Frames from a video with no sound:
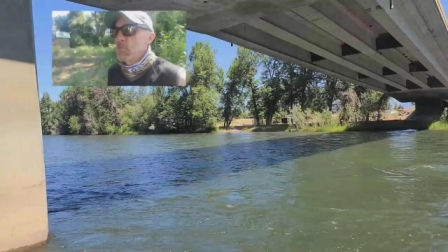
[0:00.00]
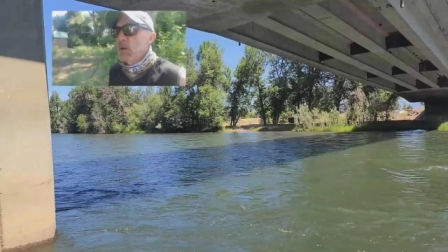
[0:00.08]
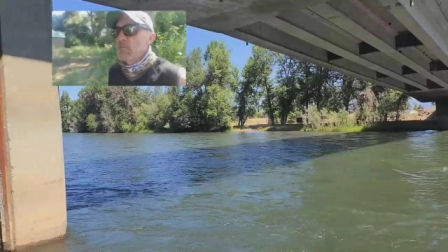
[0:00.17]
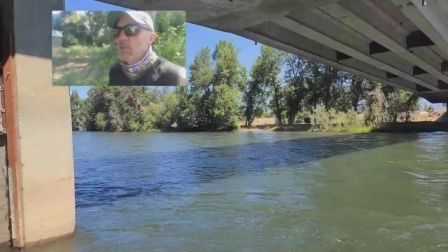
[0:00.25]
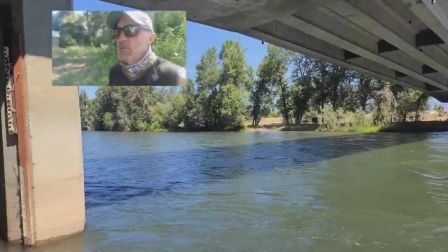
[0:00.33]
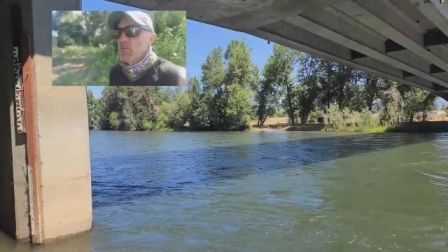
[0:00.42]

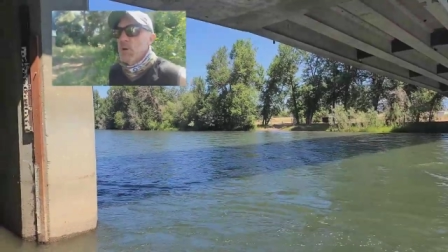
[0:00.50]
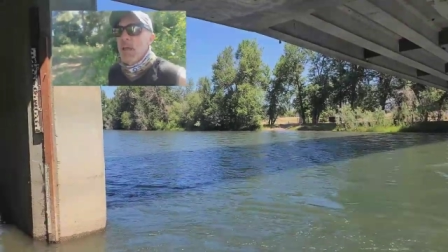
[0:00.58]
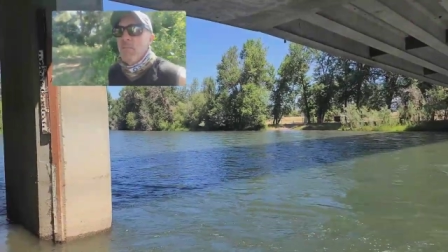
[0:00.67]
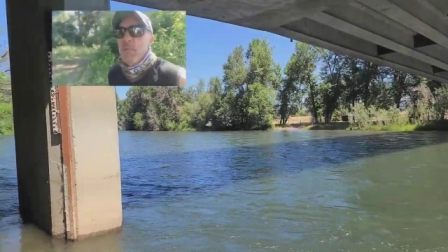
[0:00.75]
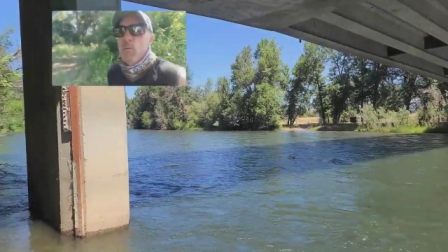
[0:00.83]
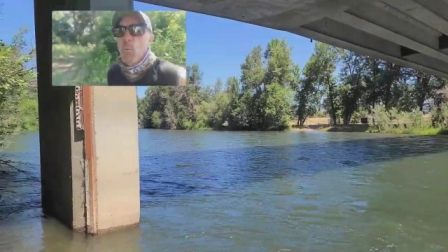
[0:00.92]
rivers
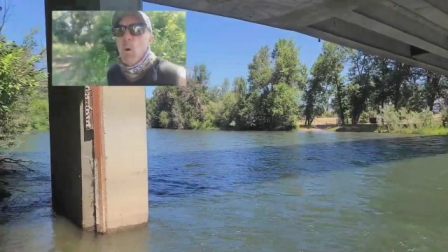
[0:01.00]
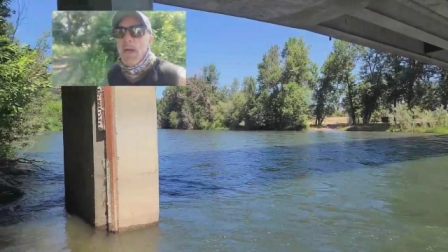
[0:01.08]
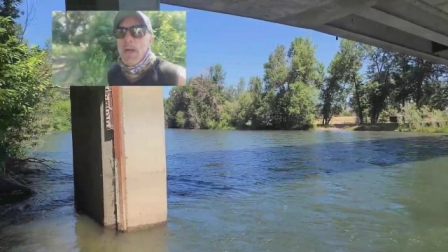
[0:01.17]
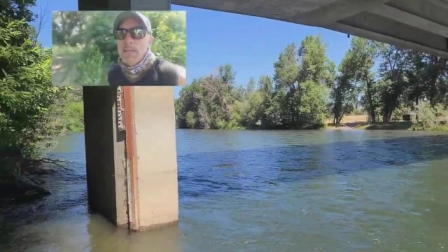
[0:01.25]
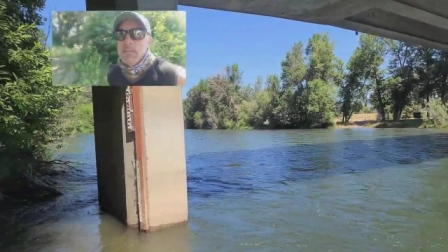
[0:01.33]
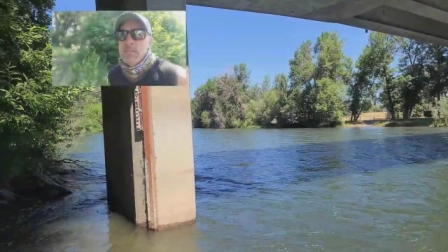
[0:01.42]
around the
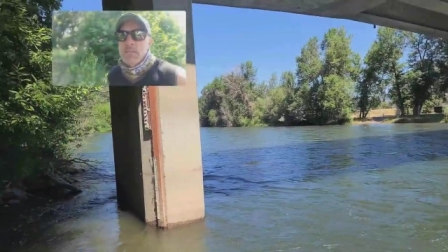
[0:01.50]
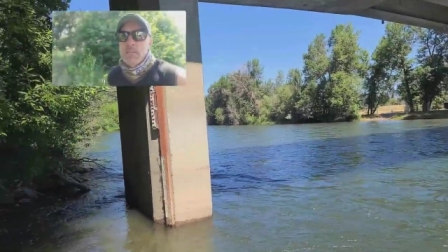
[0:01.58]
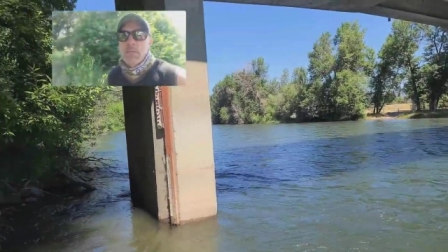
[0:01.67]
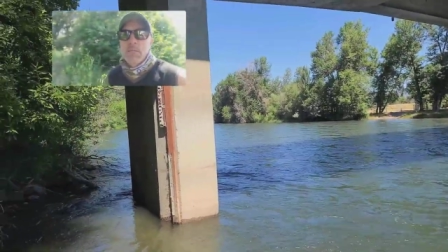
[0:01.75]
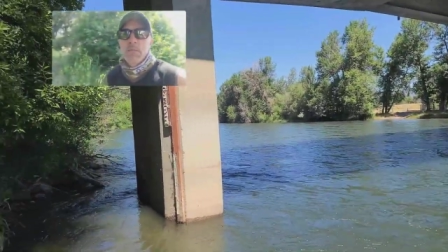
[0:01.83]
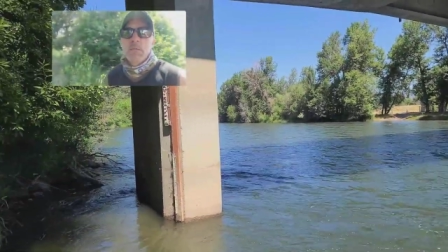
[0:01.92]
west
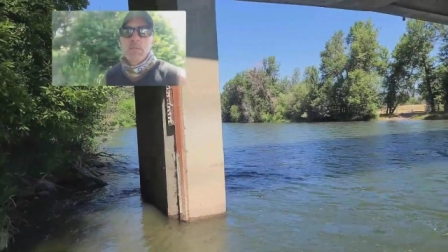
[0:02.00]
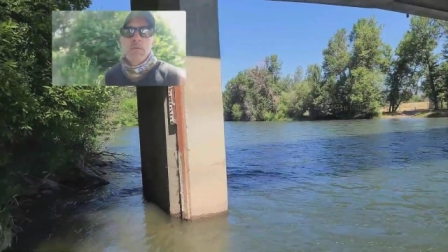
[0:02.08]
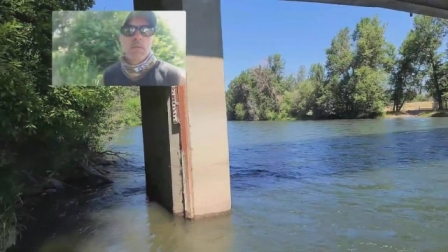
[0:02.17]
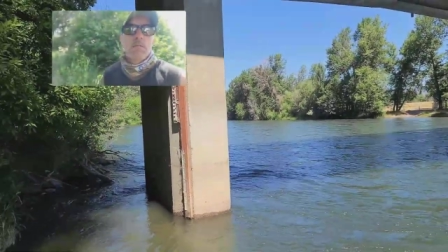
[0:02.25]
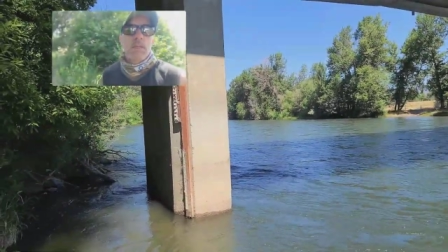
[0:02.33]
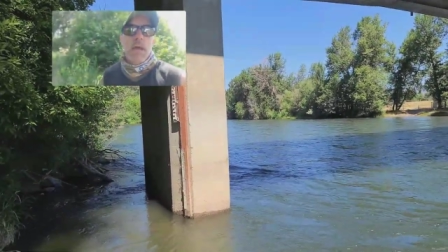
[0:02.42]

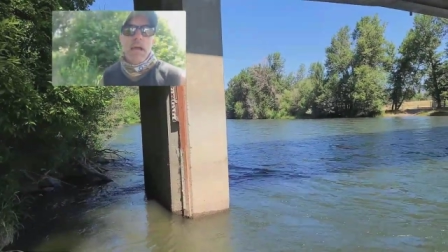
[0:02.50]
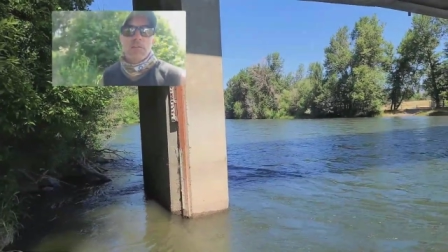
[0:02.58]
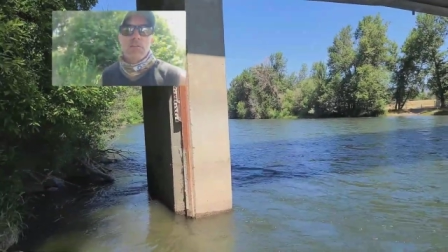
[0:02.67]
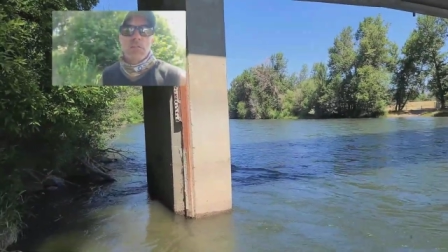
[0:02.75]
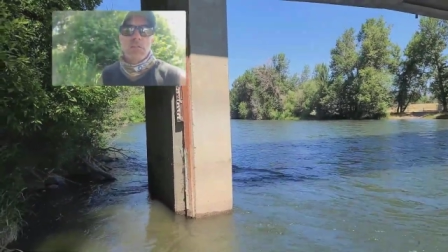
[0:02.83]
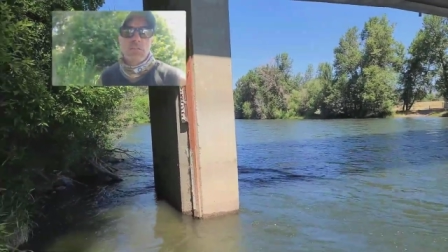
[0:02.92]
that
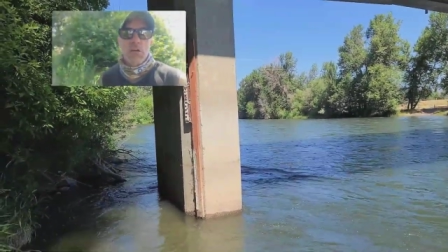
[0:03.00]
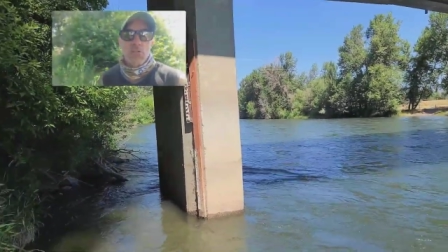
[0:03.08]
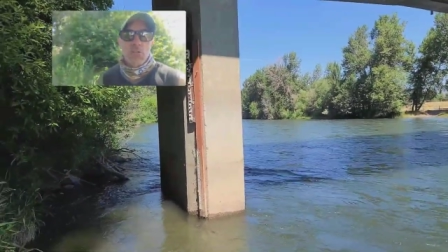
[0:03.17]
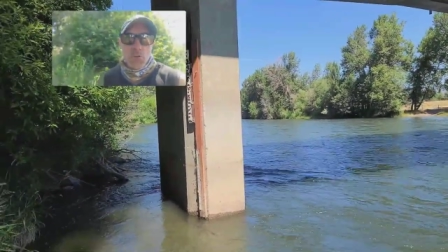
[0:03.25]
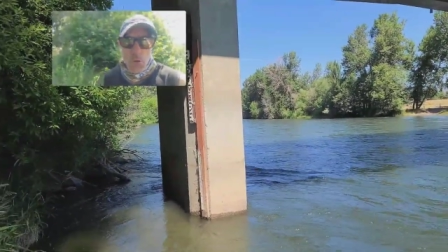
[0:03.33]
actually start